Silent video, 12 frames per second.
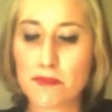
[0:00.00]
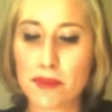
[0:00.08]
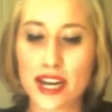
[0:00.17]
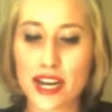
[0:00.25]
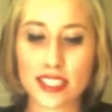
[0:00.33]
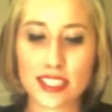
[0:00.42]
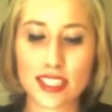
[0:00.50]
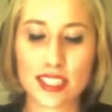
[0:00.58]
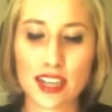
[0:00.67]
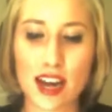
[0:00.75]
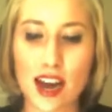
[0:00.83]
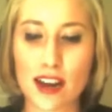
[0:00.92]
But,
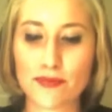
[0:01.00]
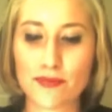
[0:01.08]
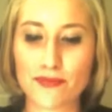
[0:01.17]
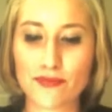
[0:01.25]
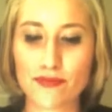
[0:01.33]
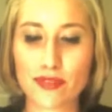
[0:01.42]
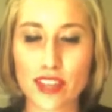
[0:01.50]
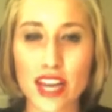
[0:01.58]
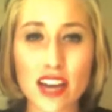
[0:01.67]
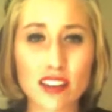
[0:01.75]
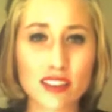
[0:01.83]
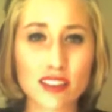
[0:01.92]
um,
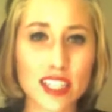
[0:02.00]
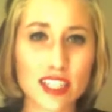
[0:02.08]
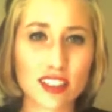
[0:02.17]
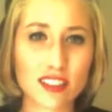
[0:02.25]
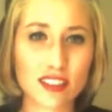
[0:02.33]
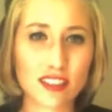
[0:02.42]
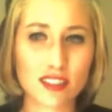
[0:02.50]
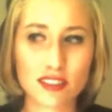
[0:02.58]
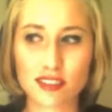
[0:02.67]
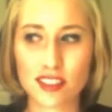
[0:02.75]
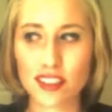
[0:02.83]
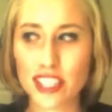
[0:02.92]
yeah, they're like under,
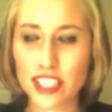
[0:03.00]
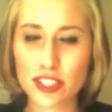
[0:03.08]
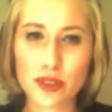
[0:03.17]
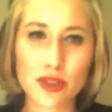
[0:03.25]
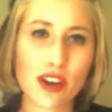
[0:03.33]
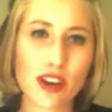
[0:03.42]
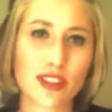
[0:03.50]
they're like $2